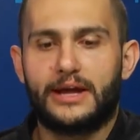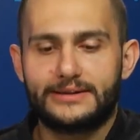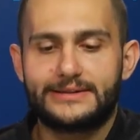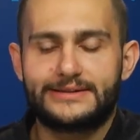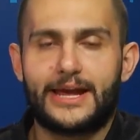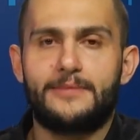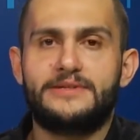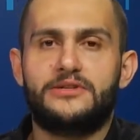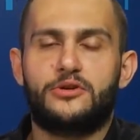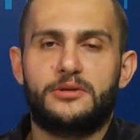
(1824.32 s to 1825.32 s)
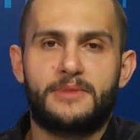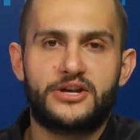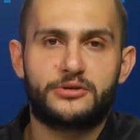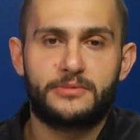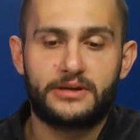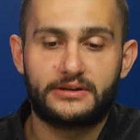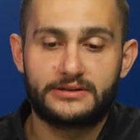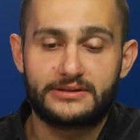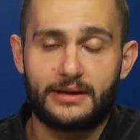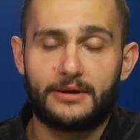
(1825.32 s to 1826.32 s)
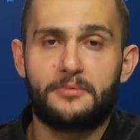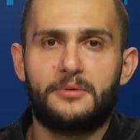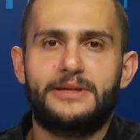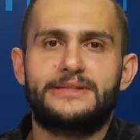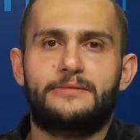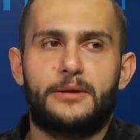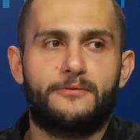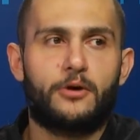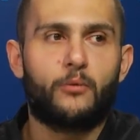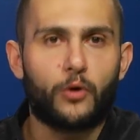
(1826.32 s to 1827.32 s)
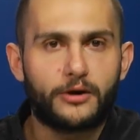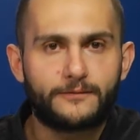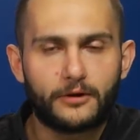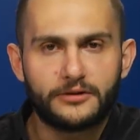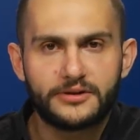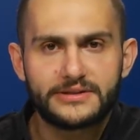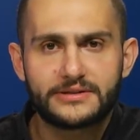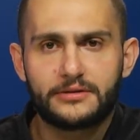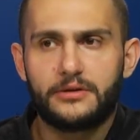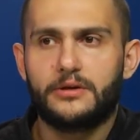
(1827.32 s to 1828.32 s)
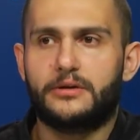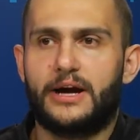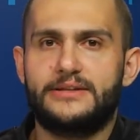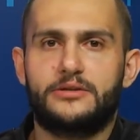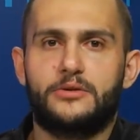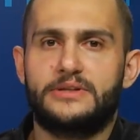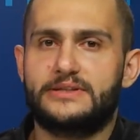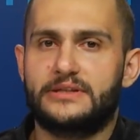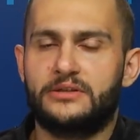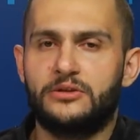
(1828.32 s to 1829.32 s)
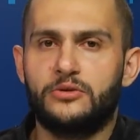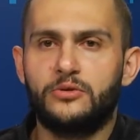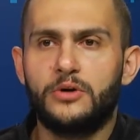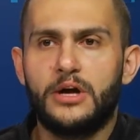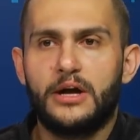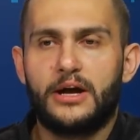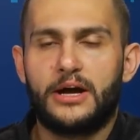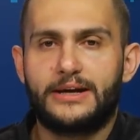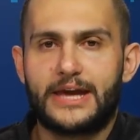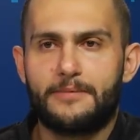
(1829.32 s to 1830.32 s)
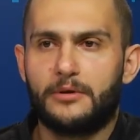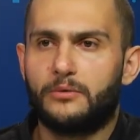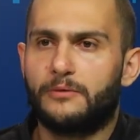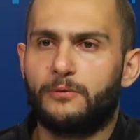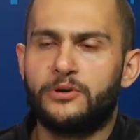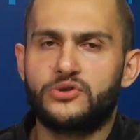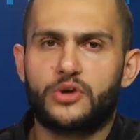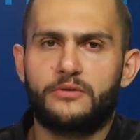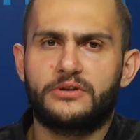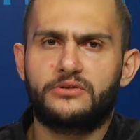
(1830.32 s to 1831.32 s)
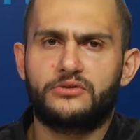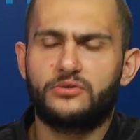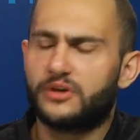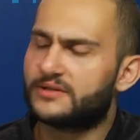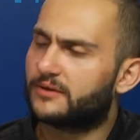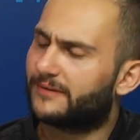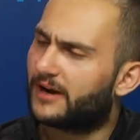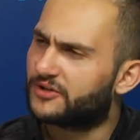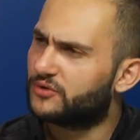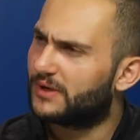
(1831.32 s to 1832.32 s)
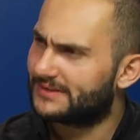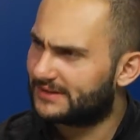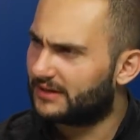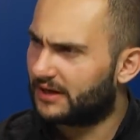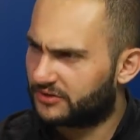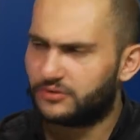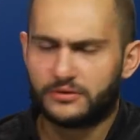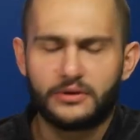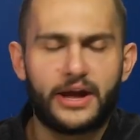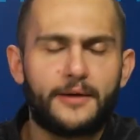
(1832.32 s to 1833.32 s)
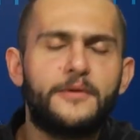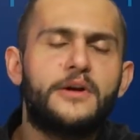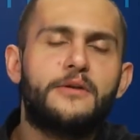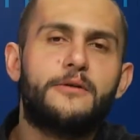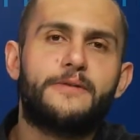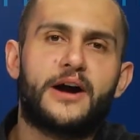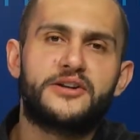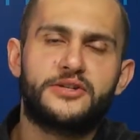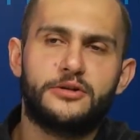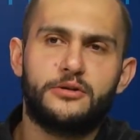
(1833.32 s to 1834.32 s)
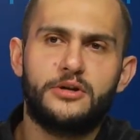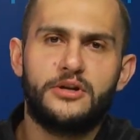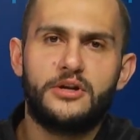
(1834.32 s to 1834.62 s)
The same security measurement, the same capability is available for work folders, right? So this is a new capability with Windows Server 2000 R2, I think, R2, yeah, with R2.